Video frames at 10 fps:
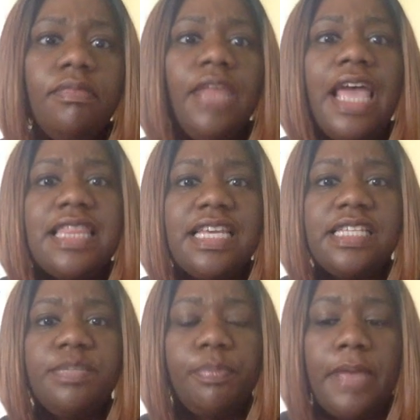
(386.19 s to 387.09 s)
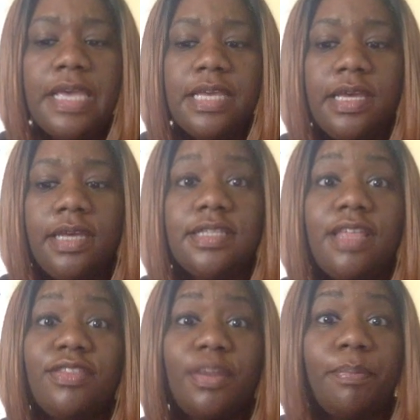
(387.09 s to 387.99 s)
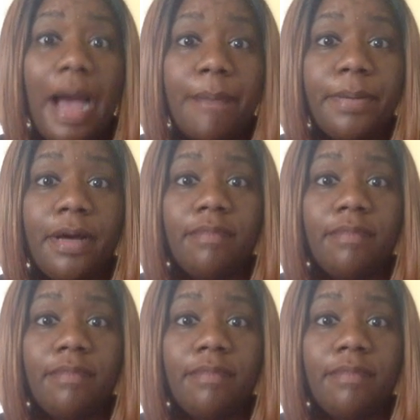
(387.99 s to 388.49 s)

this is the pop-up